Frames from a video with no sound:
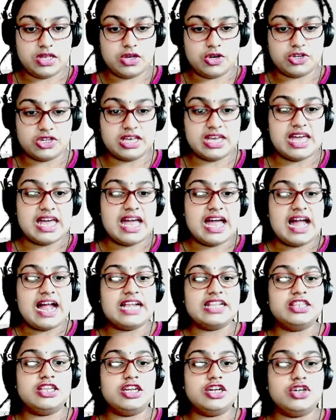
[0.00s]
okay,
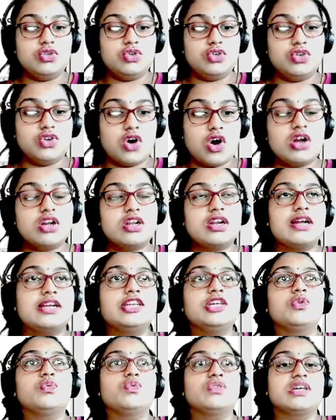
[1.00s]
and they do not run
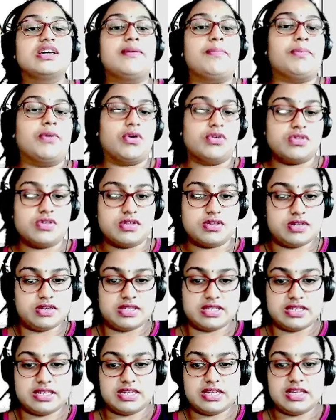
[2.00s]
user
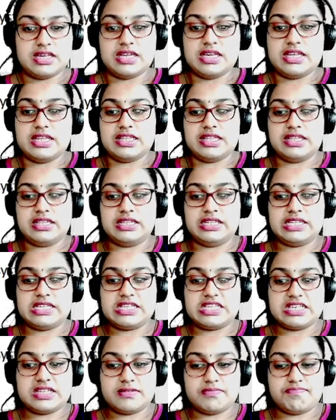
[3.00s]
processors.
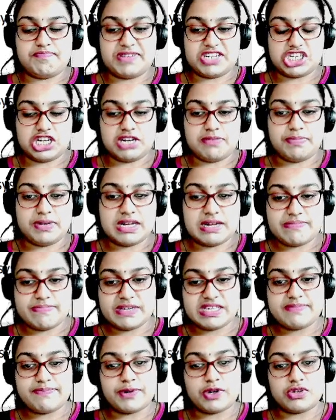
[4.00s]
These special
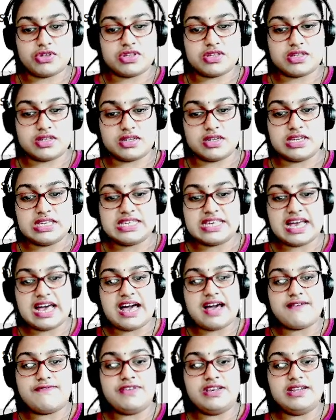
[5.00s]
purpose processors
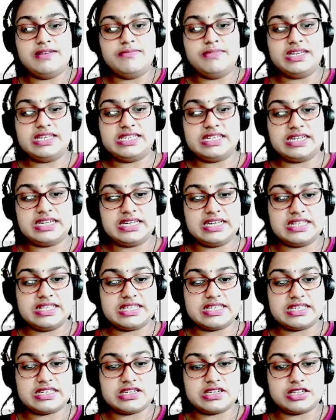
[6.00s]
have limited
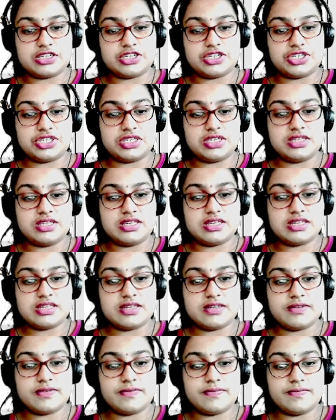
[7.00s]
instructions,
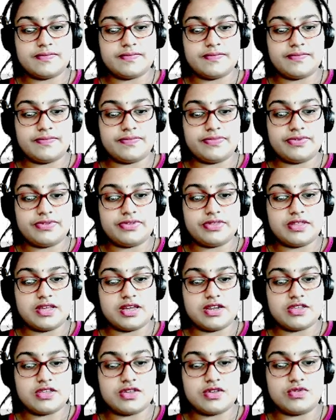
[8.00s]
there
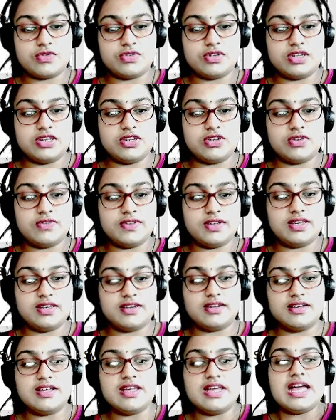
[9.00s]
is no T over here,
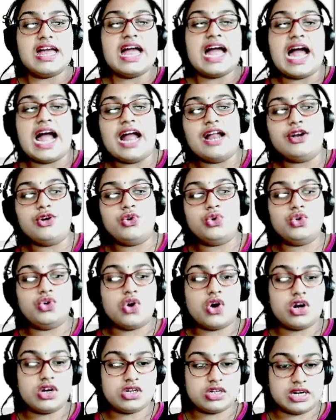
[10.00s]
and do
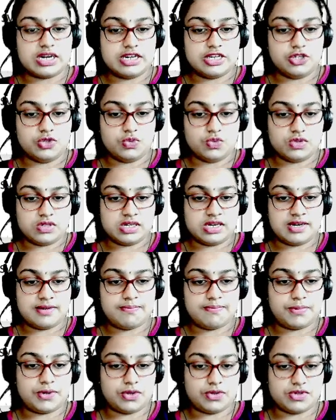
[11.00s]
not run user
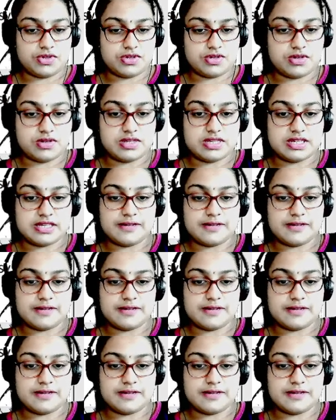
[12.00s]
processors.